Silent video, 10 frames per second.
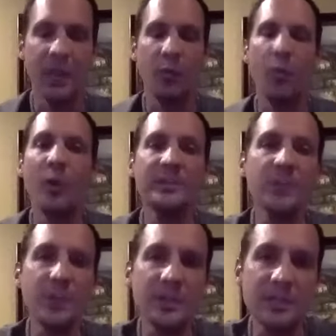What's
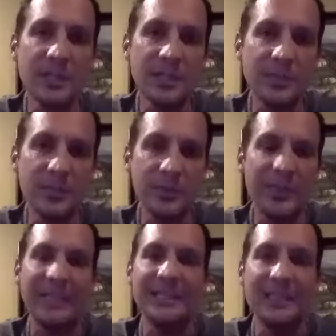going to keep you
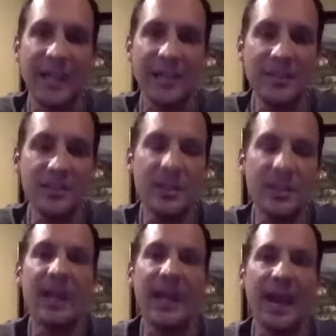engaged
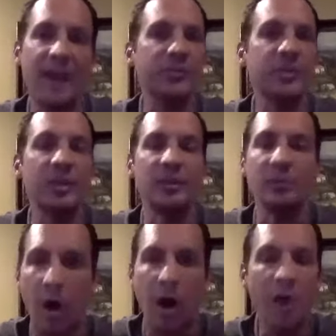after a
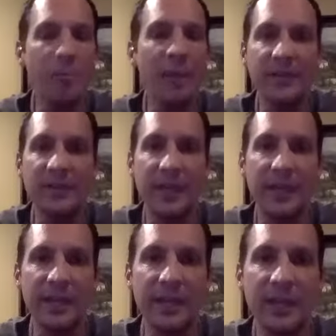long bad
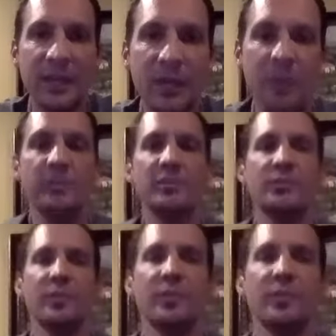day when you just
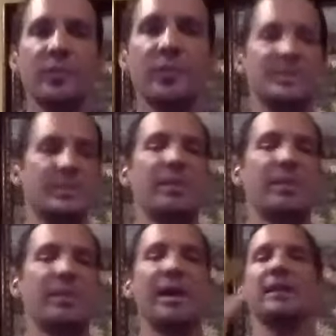want to sit
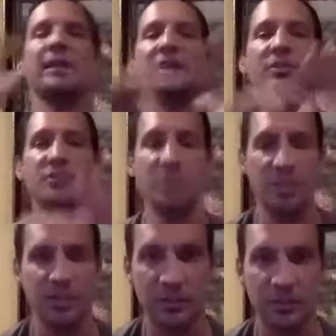back and chill?